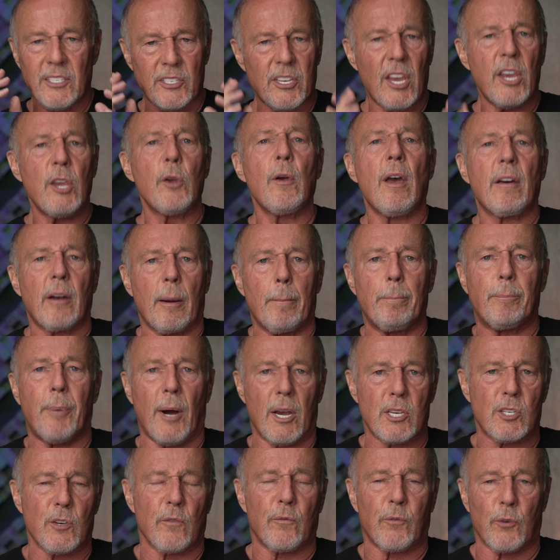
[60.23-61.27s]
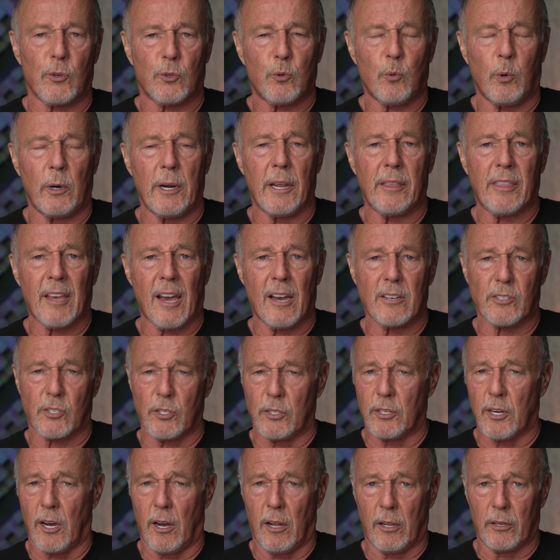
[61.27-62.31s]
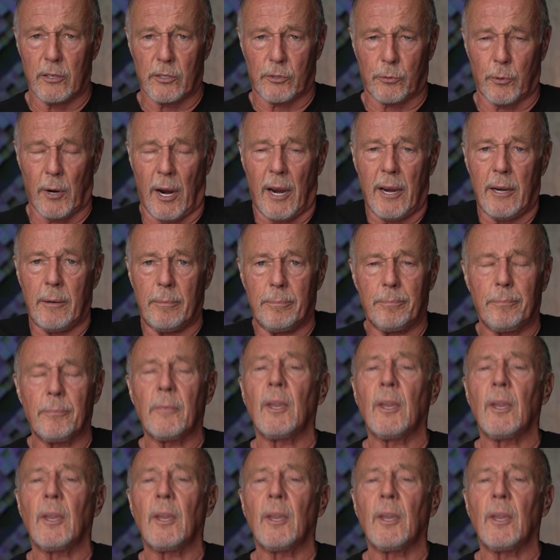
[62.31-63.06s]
say you got a budget for $20,000, right?